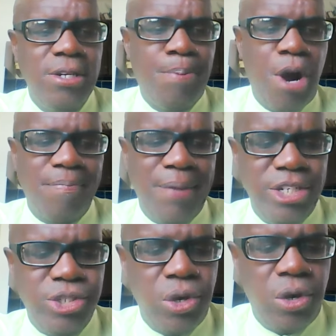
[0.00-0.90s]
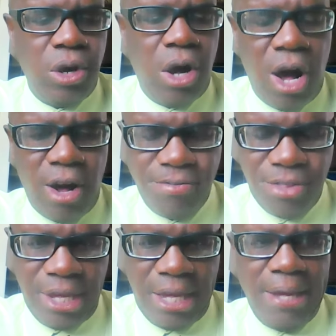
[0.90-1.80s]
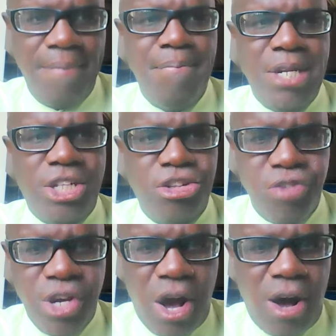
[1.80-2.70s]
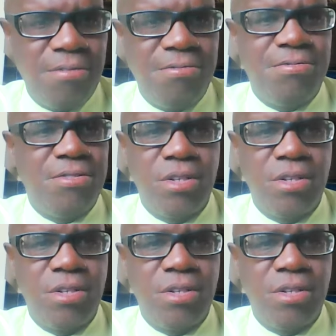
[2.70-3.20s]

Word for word: department of the Ministry of